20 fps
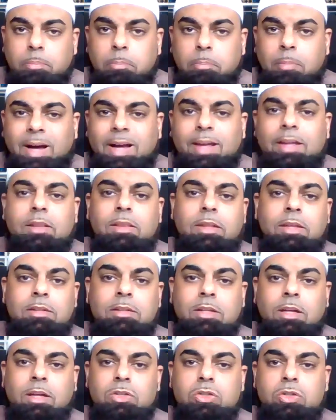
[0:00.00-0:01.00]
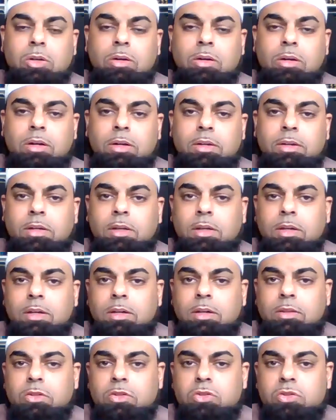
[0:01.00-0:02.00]
mildly touch on
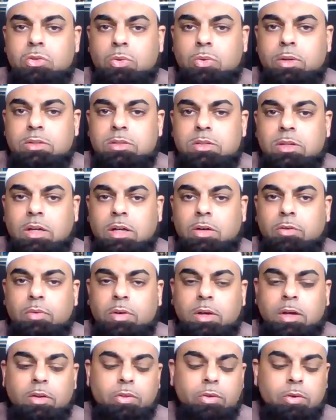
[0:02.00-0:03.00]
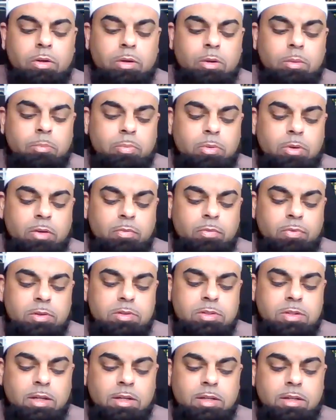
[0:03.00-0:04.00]
the stories of other
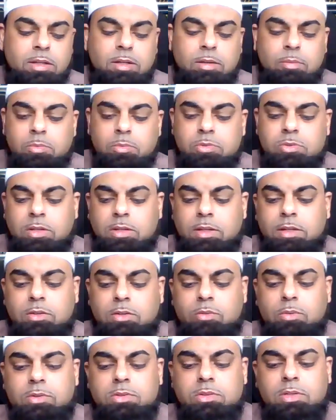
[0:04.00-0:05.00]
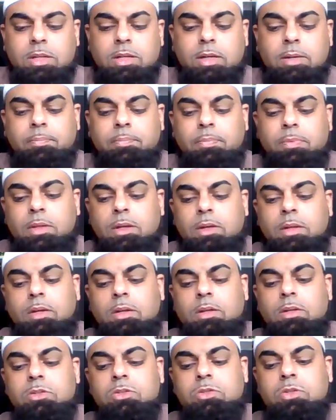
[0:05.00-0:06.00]
prophets alayhi salatu wasalam.
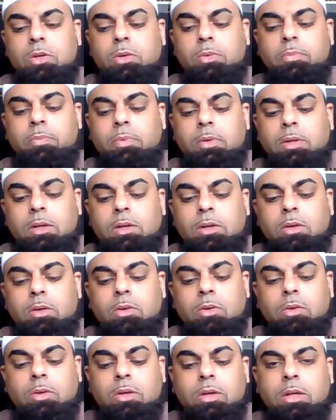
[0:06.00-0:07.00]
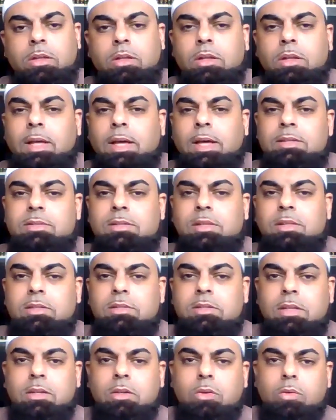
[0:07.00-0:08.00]
So in the last
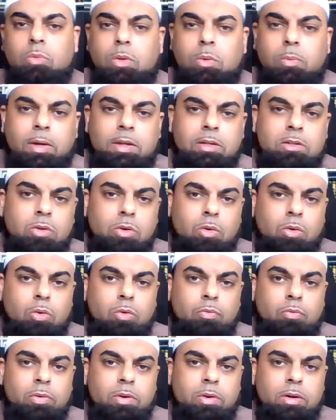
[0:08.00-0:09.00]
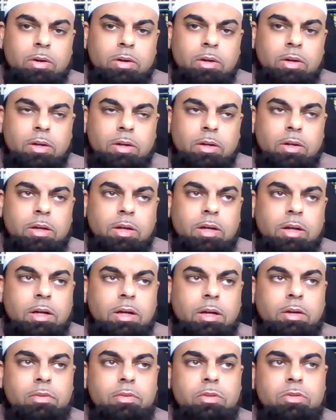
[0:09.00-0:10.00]
lesson, we went over
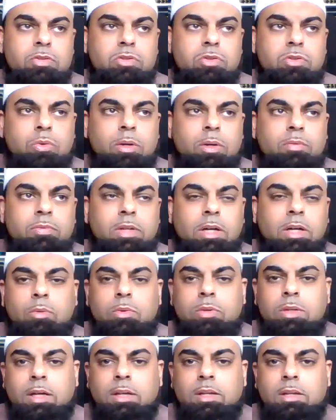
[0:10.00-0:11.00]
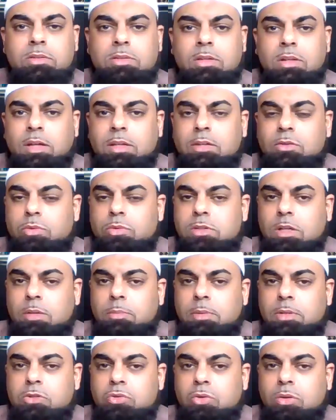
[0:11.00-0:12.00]
uh, the story of Dawood alayhi salatu
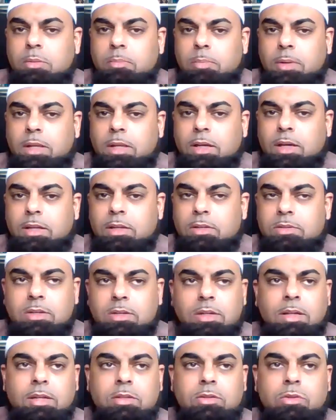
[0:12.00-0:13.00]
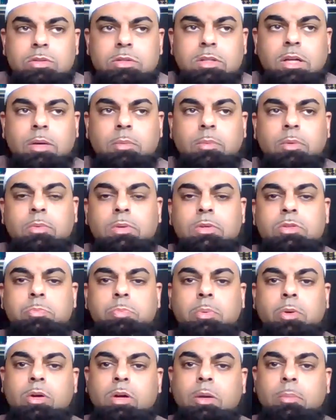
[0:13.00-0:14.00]
wasalam and Sulaiman alayhi salatu wasalam, and we
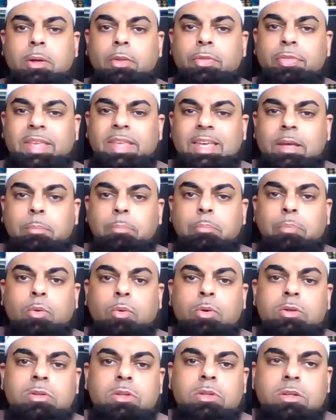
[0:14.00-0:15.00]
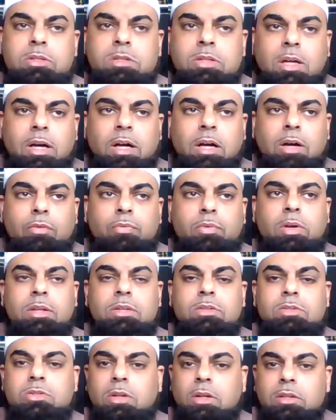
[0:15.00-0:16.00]
spoke about the importance of
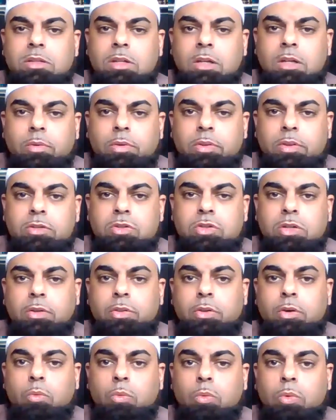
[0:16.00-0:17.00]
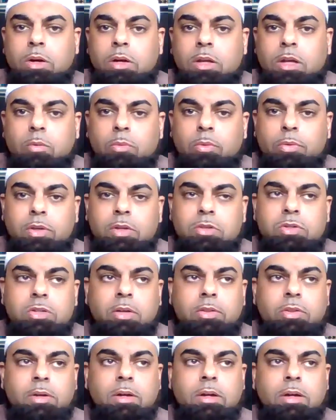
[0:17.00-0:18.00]
consulting with each other, working with each
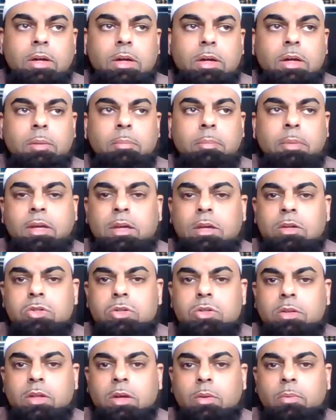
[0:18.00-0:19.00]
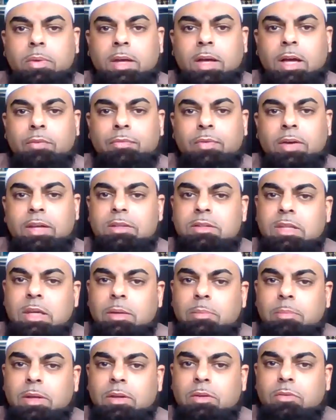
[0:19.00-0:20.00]
other, making sure that we have a
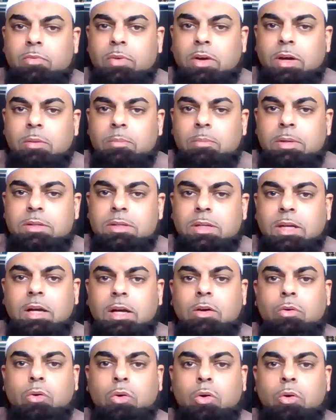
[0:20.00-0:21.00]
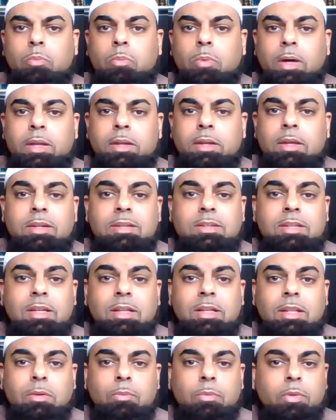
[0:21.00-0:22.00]
team environment at home when
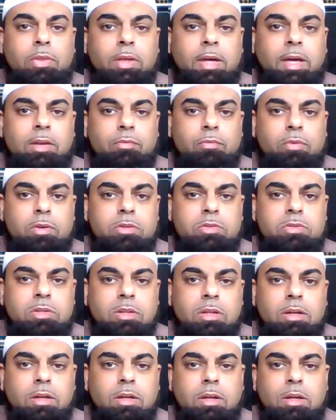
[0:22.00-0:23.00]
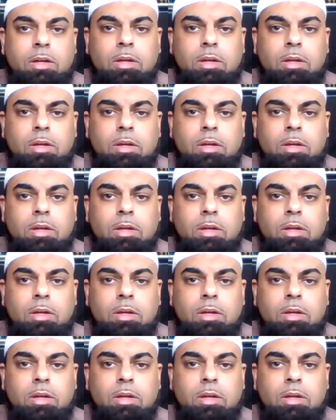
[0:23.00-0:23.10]
dealing with adversity